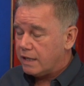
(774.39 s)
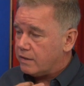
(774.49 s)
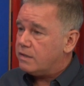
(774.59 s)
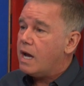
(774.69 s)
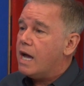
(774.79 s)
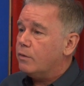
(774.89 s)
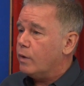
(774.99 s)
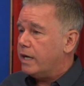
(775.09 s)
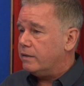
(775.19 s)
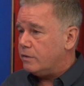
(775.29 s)
get the tie
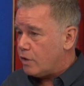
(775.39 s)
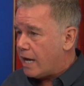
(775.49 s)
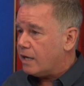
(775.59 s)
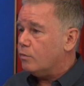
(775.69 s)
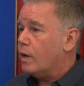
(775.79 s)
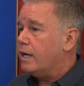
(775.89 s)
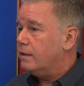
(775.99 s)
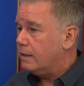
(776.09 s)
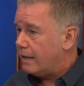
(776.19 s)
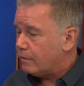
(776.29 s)
right, the jacket right,
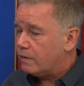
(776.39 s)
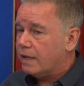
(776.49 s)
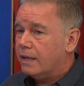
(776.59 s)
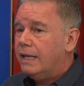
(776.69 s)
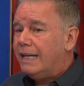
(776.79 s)
and everything.